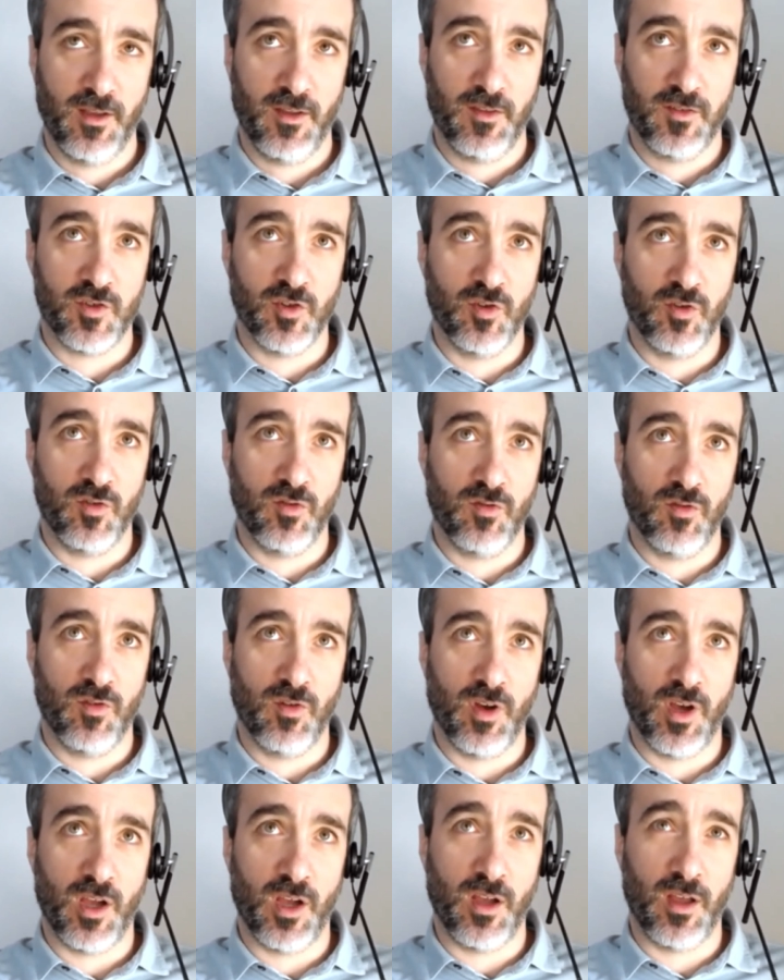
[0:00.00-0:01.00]
So
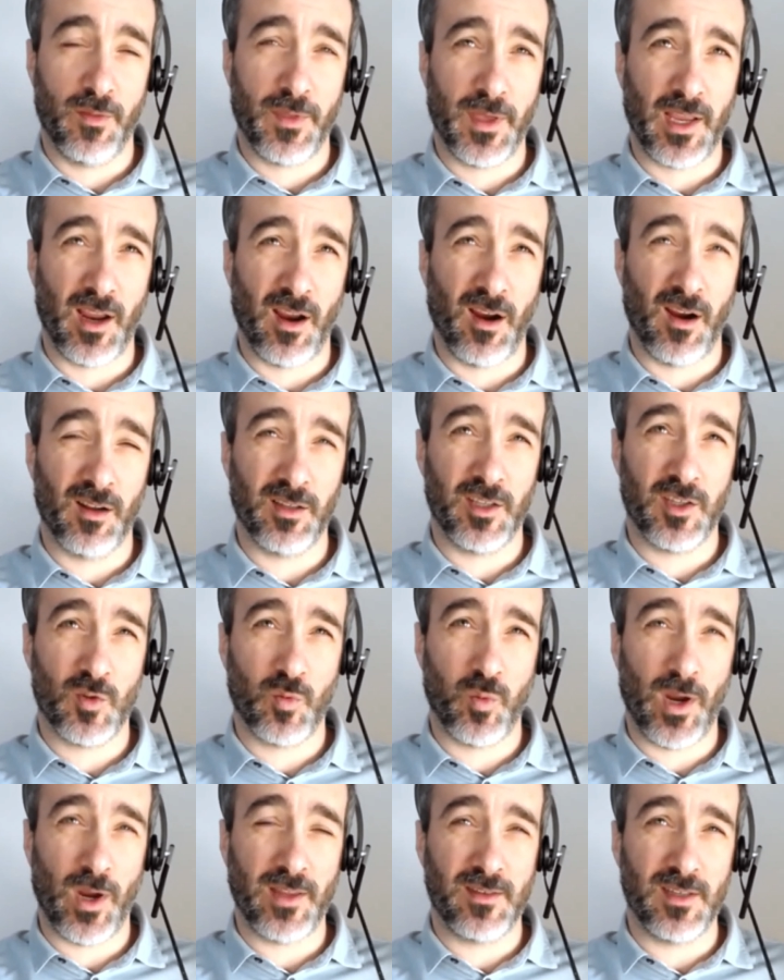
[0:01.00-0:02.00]
I think early
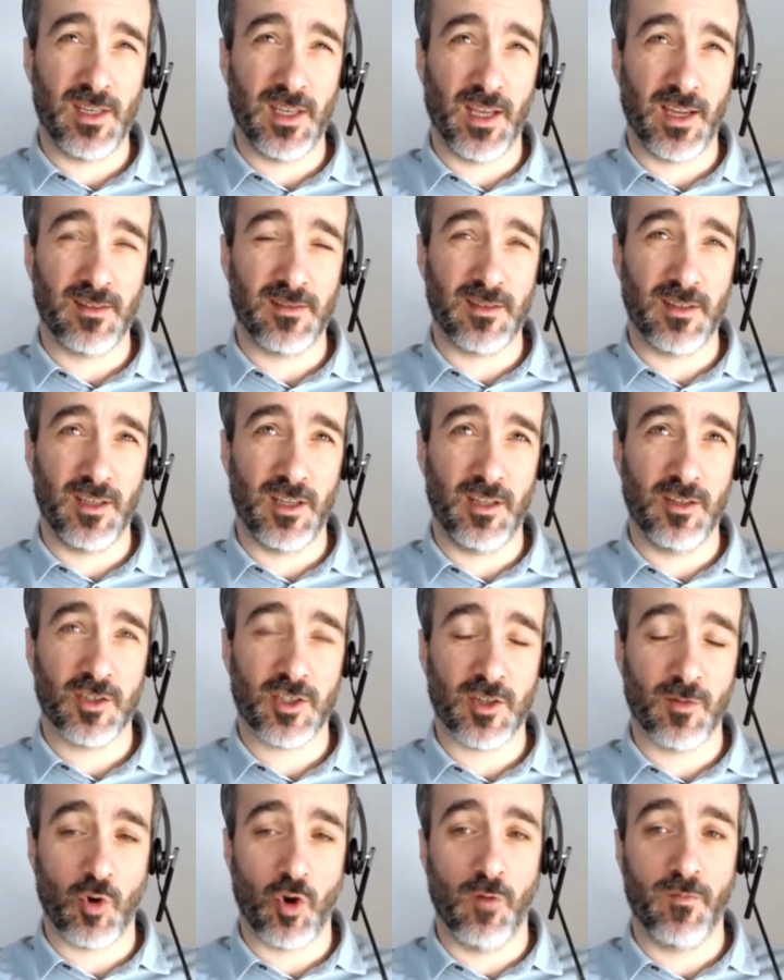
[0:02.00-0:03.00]
2019,
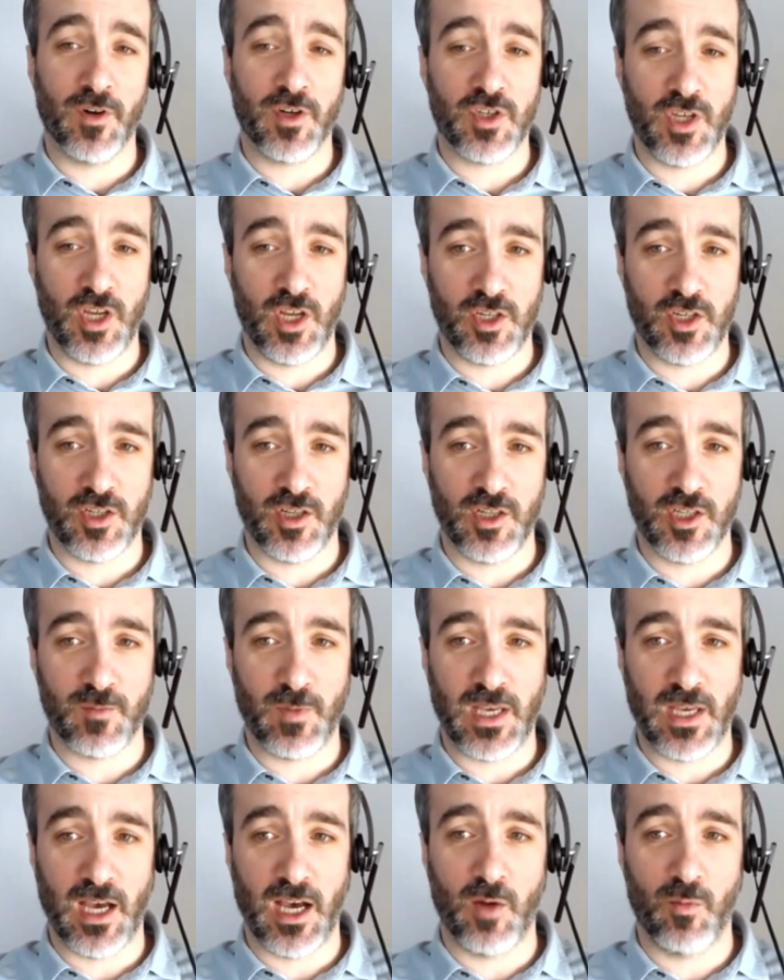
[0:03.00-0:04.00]
some conversations
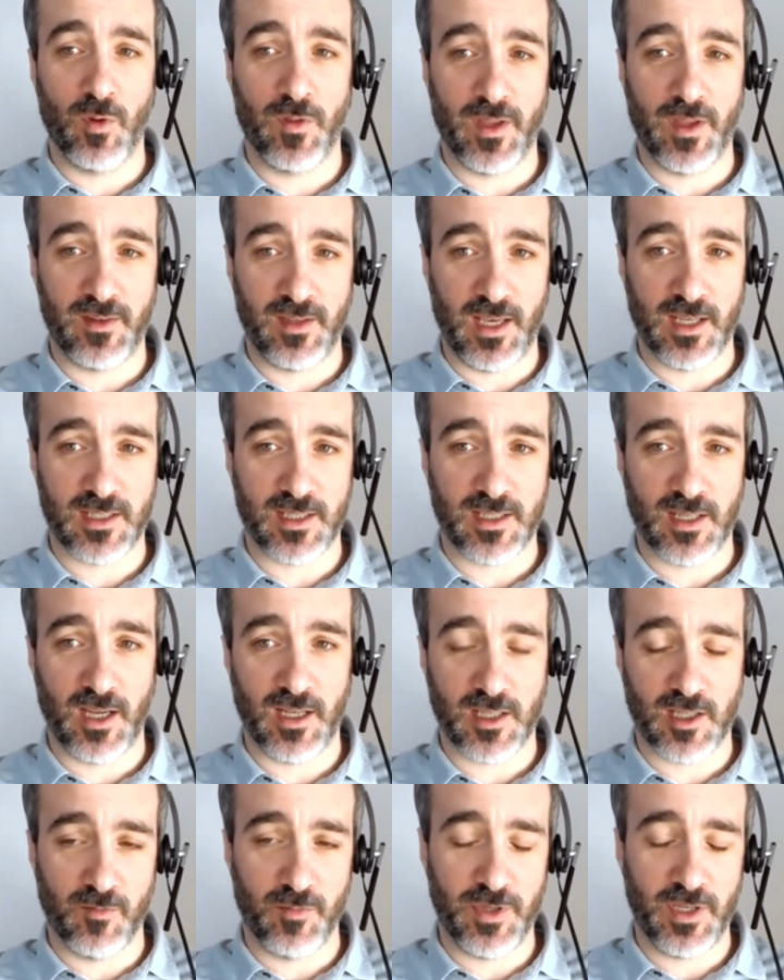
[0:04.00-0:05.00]
began with a data
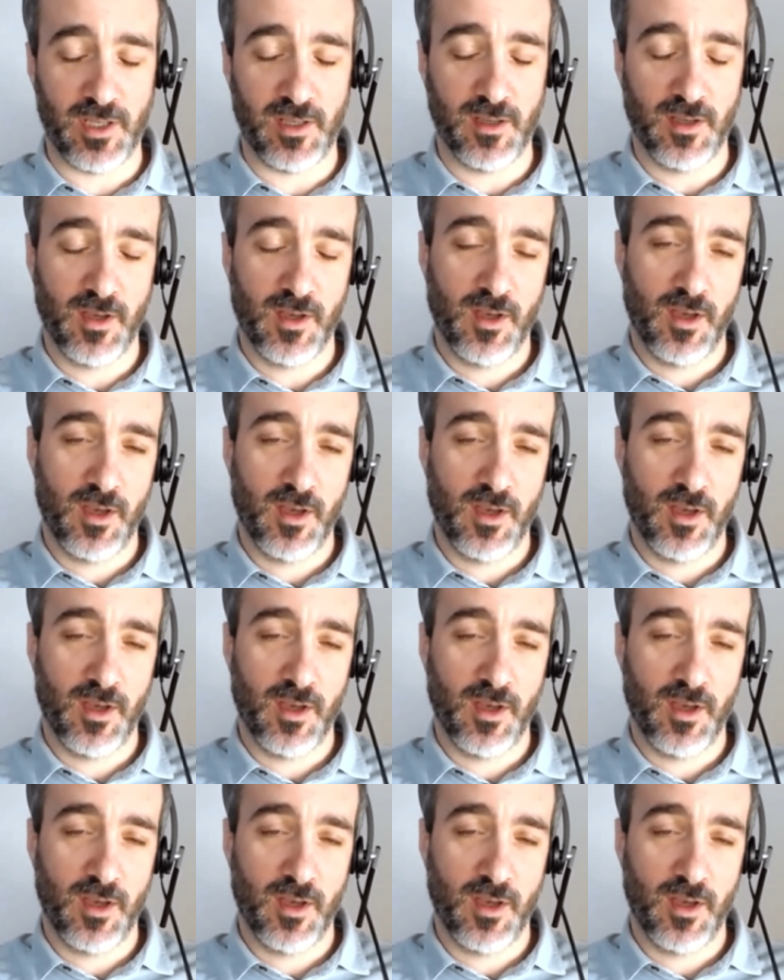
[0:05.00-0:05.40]
science company